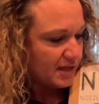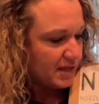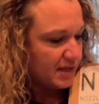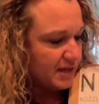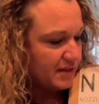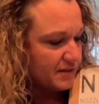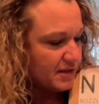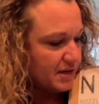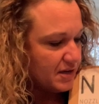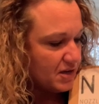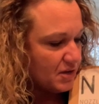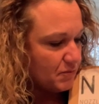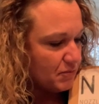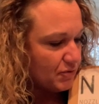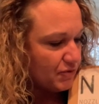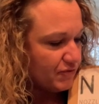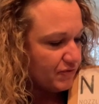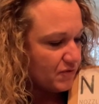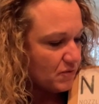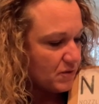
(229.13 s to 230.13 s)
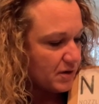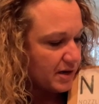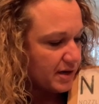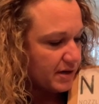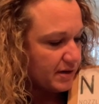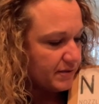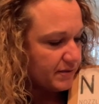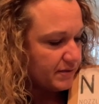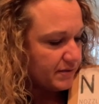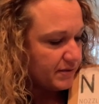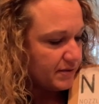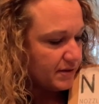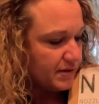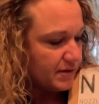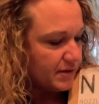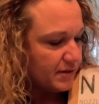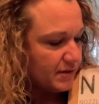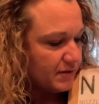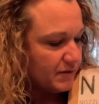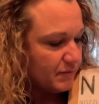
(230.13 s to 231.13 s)
And then number 4,
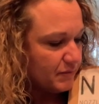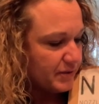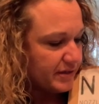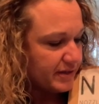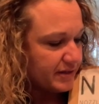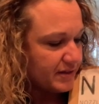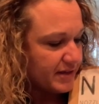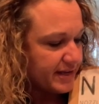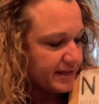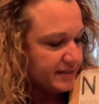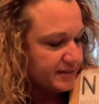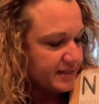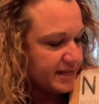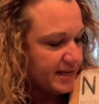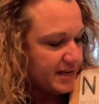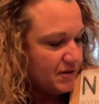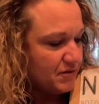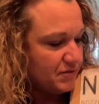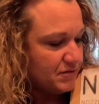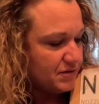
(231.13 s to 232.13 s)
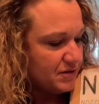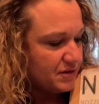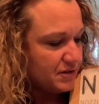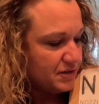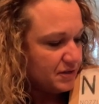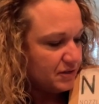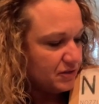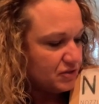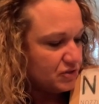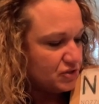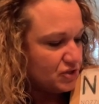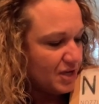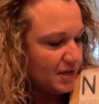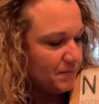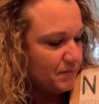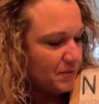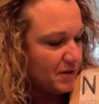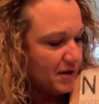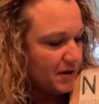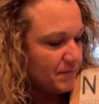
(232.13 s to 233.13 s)
big line down,
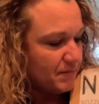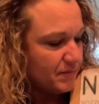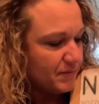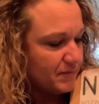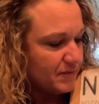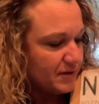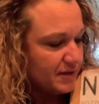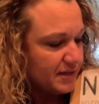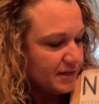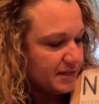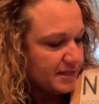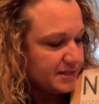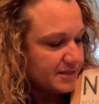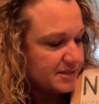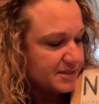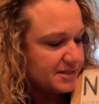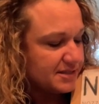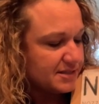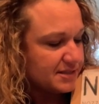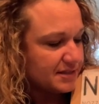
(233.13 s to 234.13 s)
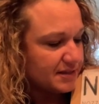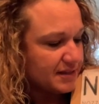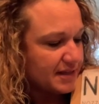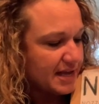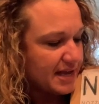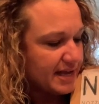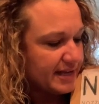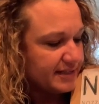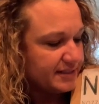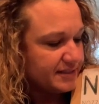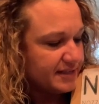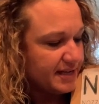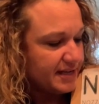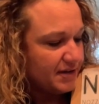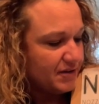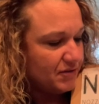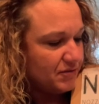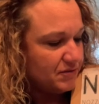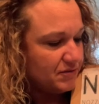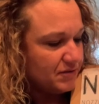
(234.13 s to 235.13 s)
jump up, slide
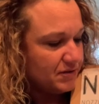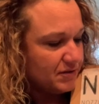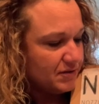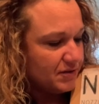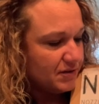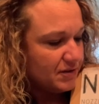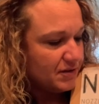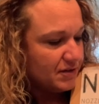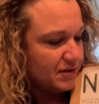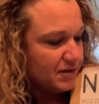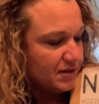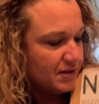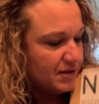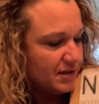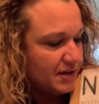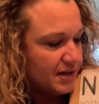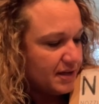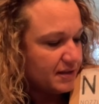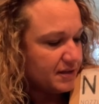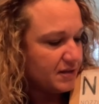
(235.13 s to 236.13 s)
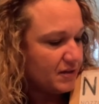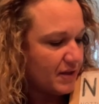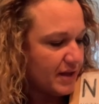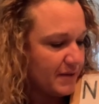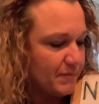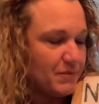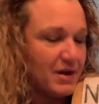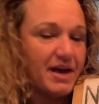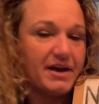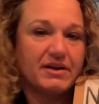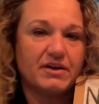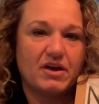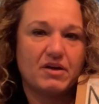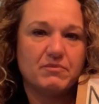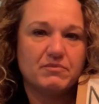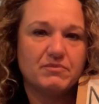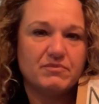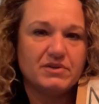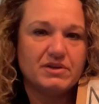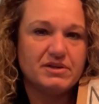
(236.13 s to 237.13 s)
down, and climb back up.
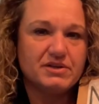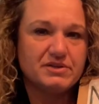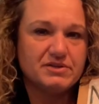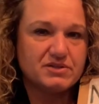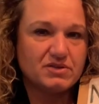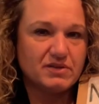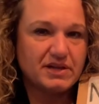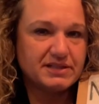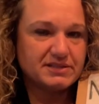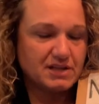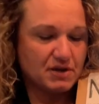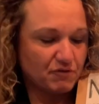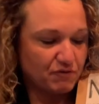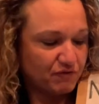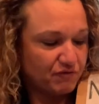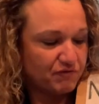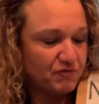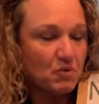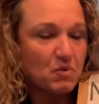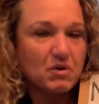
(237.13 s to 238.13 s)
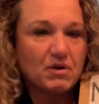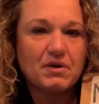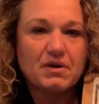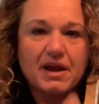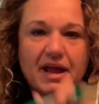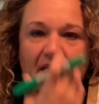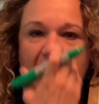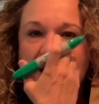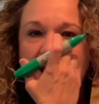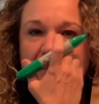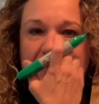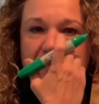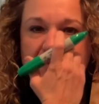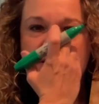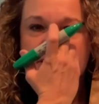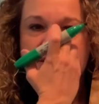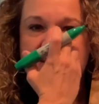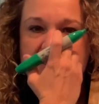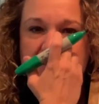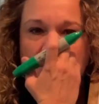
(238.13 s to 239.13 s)
So that's our 4
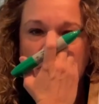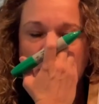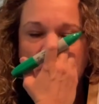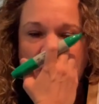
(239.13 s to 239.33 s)
N's.